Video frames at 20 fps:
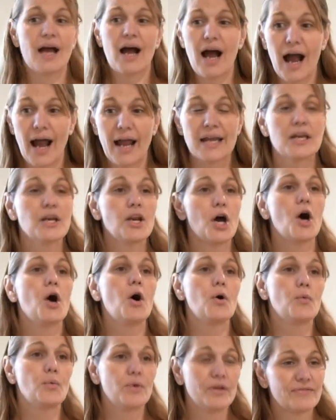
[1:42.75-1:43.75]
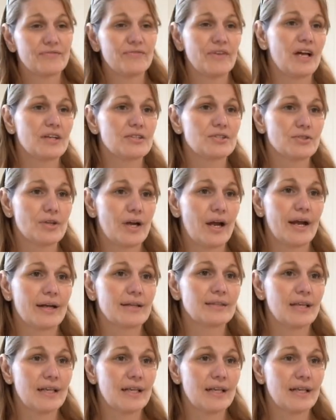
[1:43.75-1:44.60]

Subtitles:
I know with Fast Track